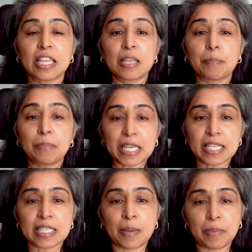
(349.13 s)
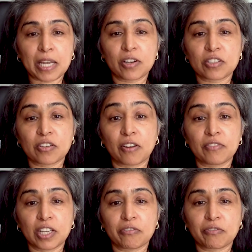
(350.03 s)
the biggest competitors of
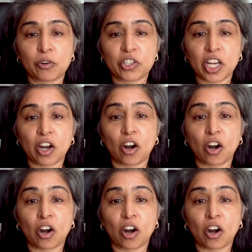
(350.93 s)
Neo4j